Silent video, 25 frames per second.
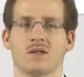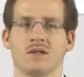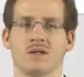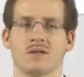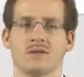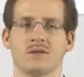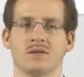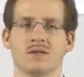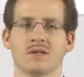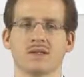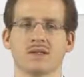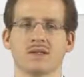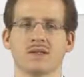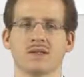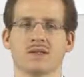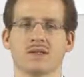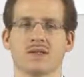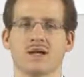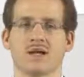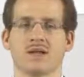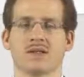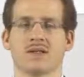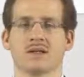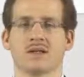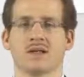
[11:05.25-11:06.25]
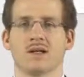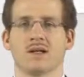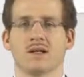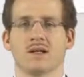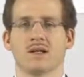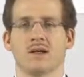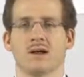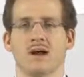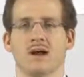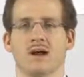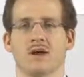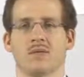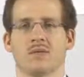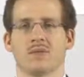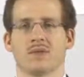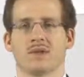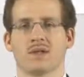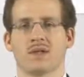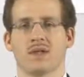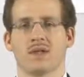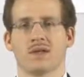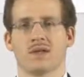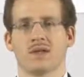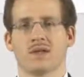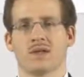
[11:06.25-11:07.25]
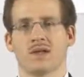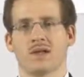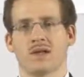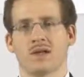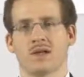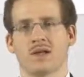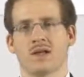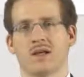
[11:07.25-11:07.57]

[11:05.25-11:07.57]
If this is the case, then